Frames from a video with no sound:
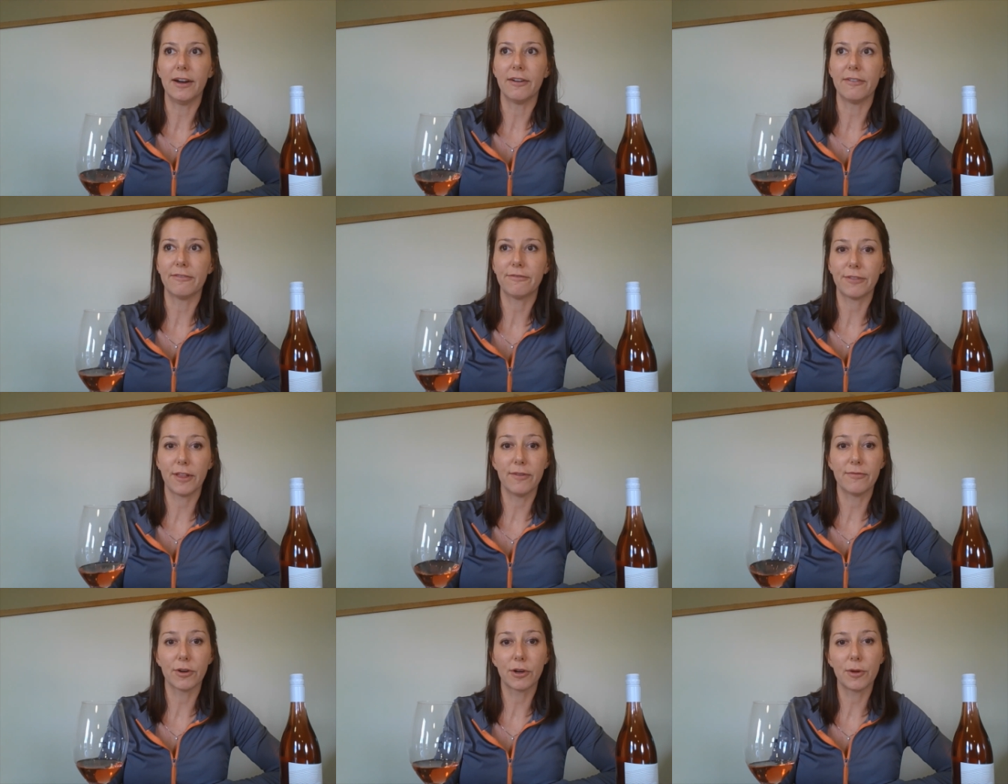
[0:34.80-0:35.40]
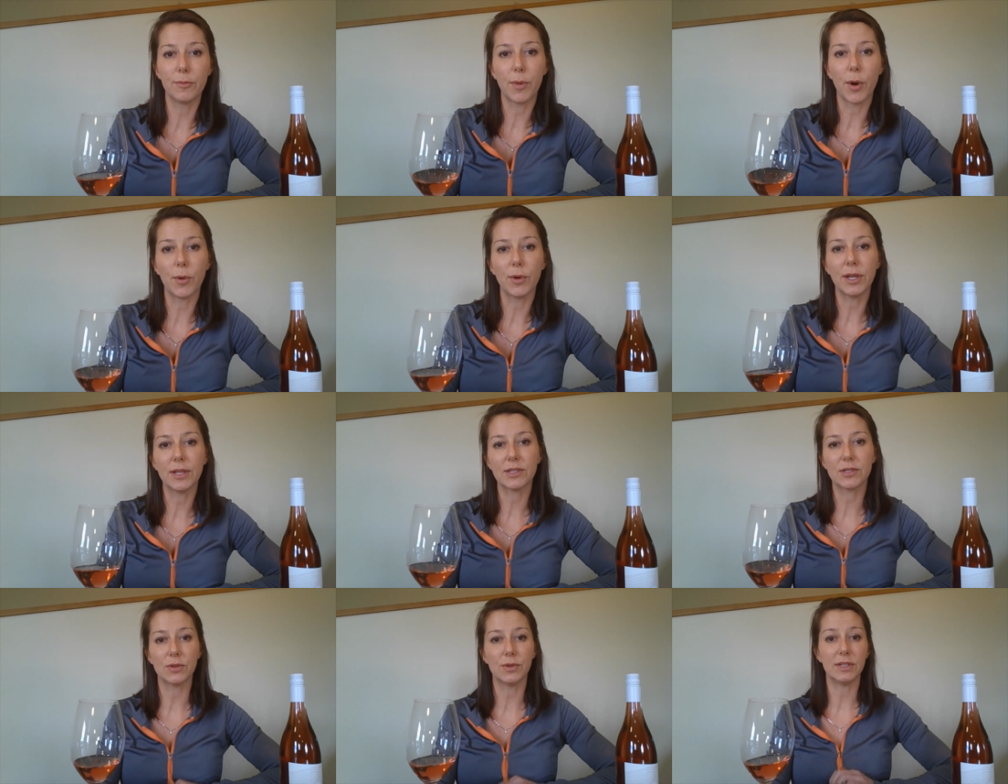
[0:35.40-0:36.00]
flavor
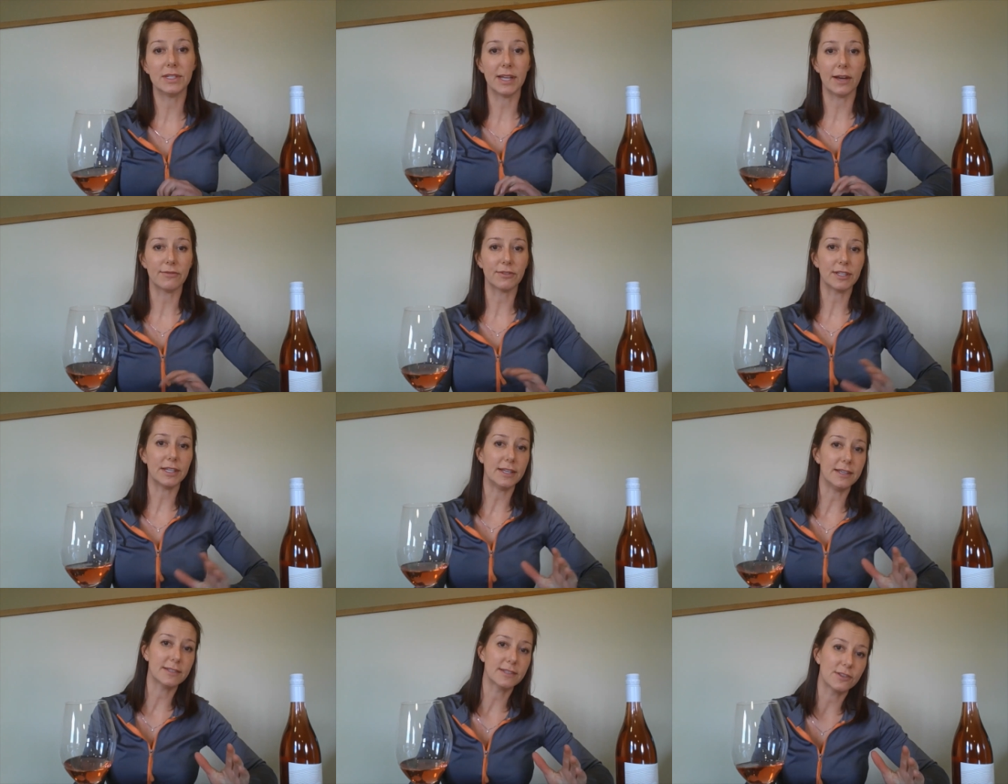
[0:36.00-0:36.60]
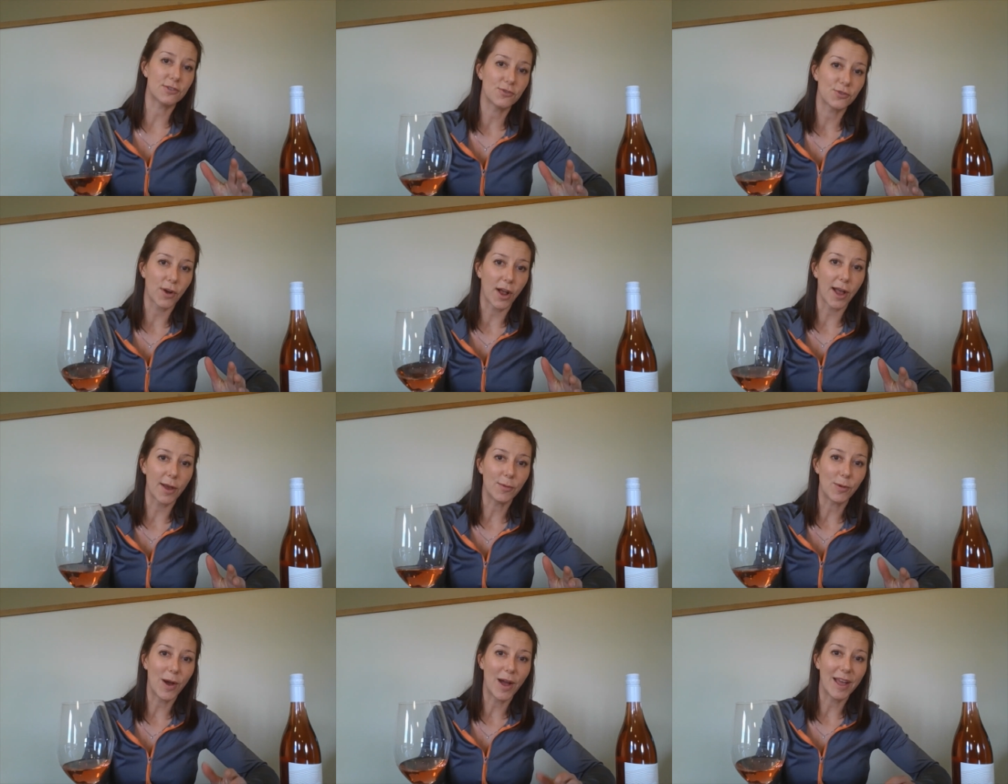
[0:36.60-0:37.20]
component, so it definitely is a
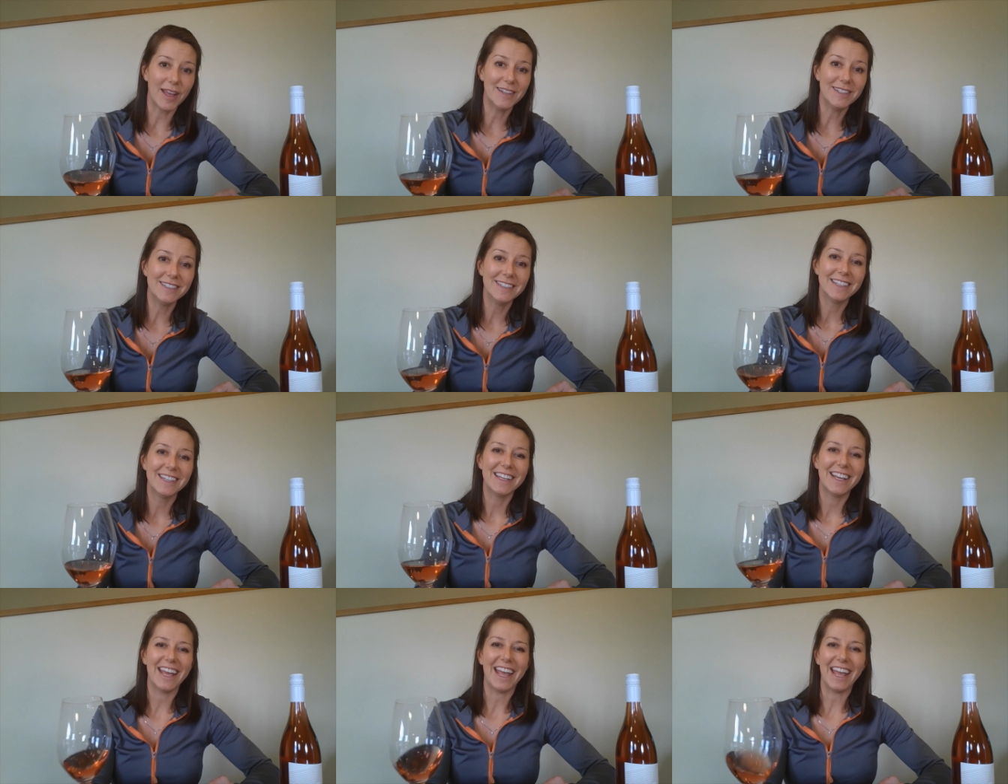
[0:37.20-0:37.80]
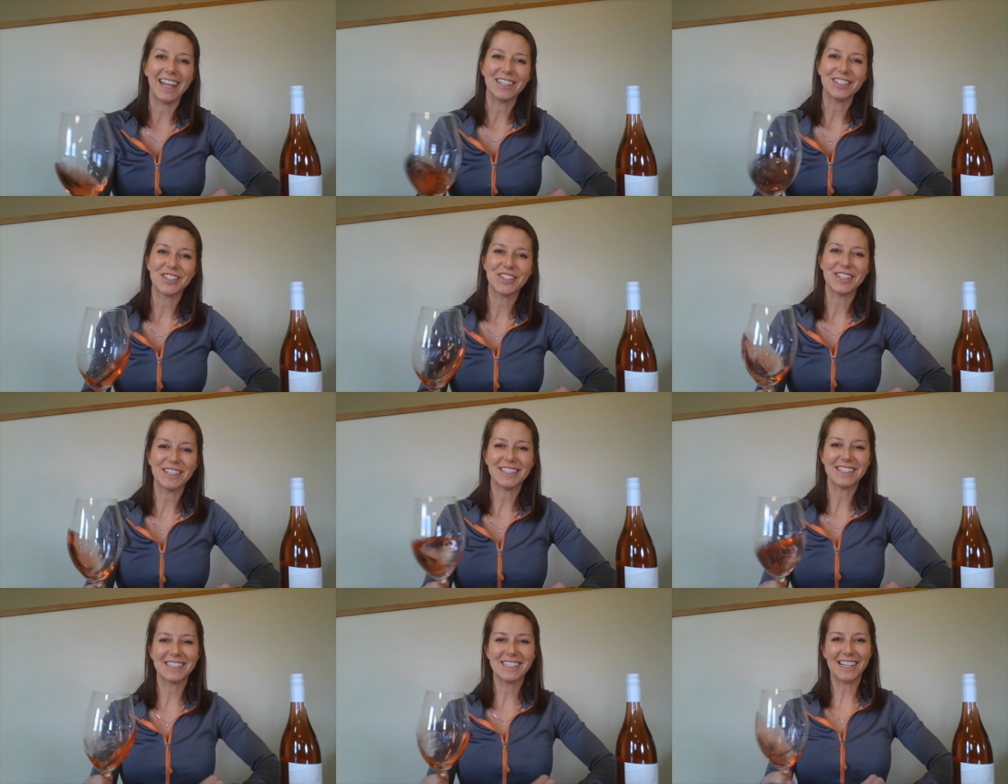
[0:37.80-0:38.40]
dry wine, and
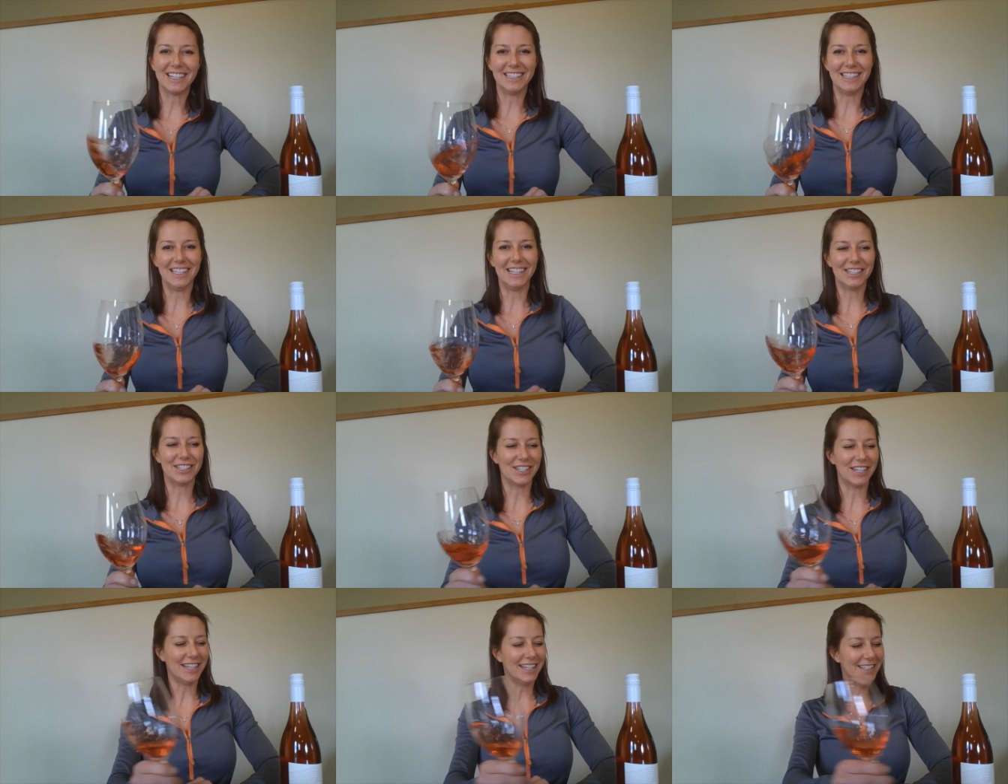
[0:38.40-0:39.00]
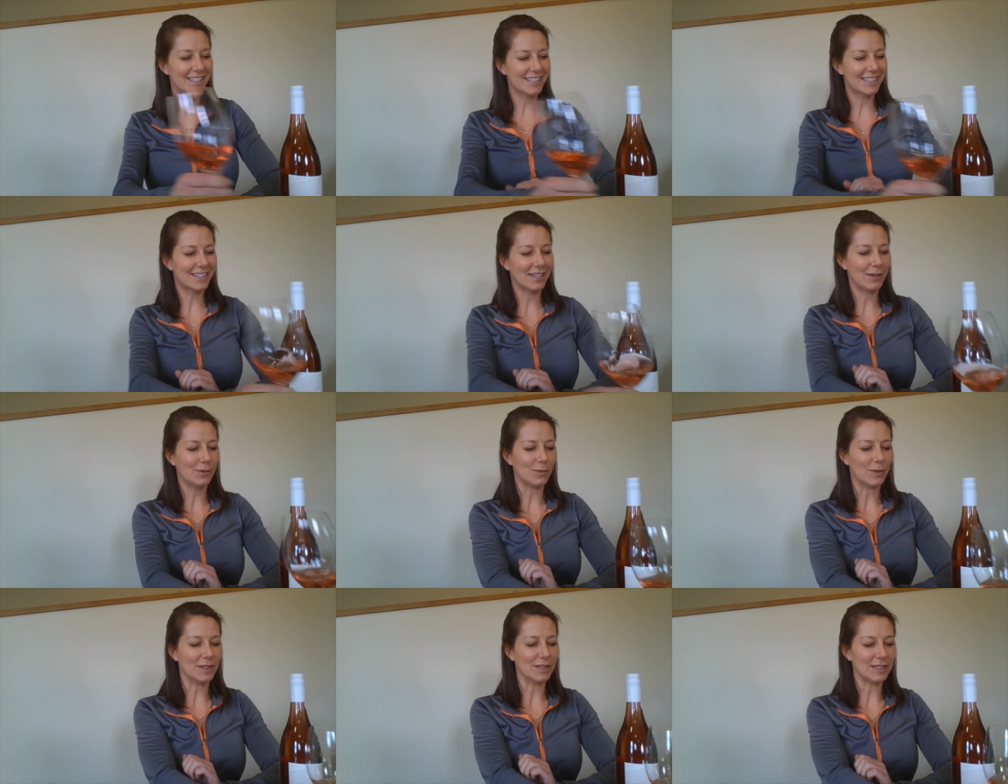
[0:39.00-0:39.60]
she is delicious.
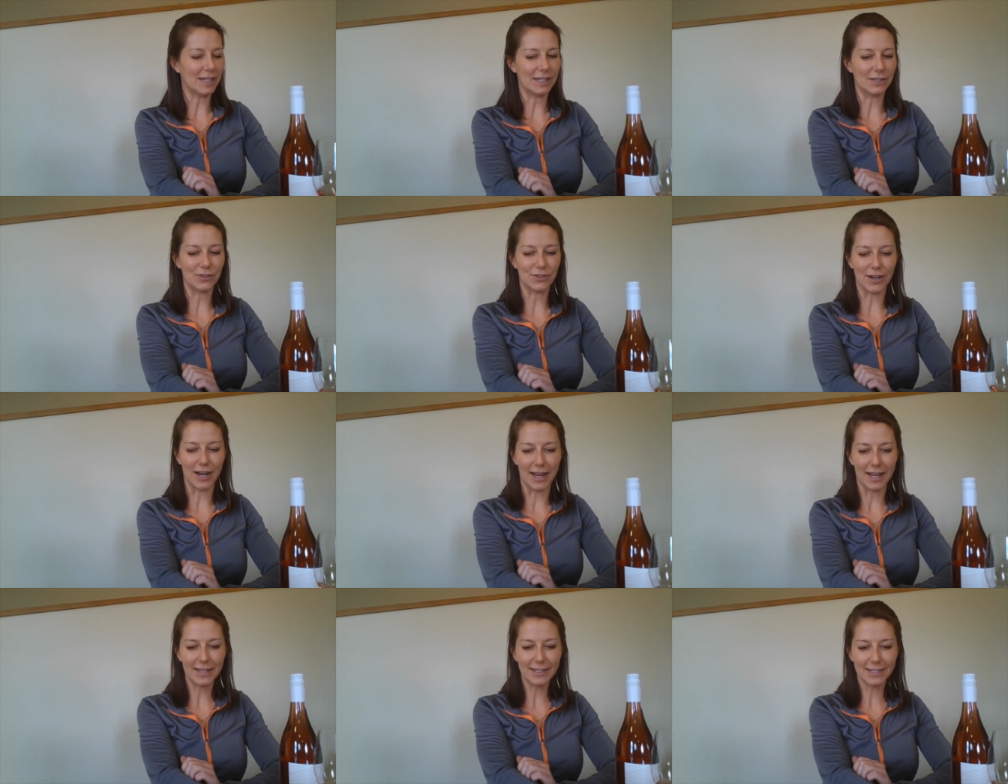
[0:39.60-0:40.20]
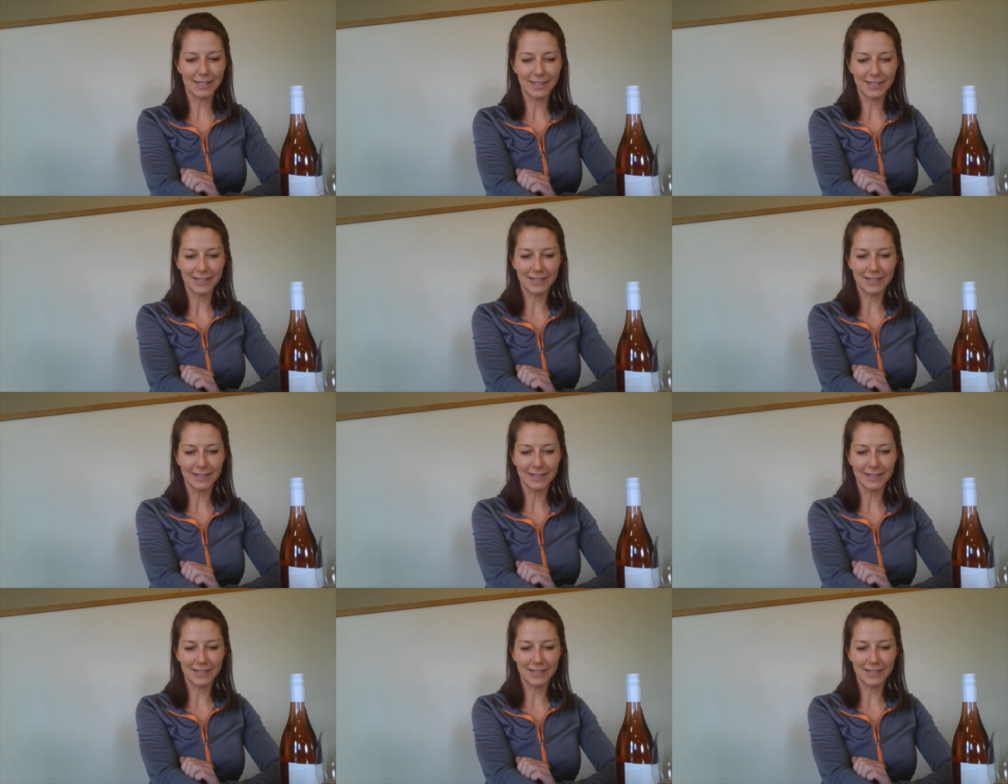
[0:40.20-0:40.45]
Well done, Grant.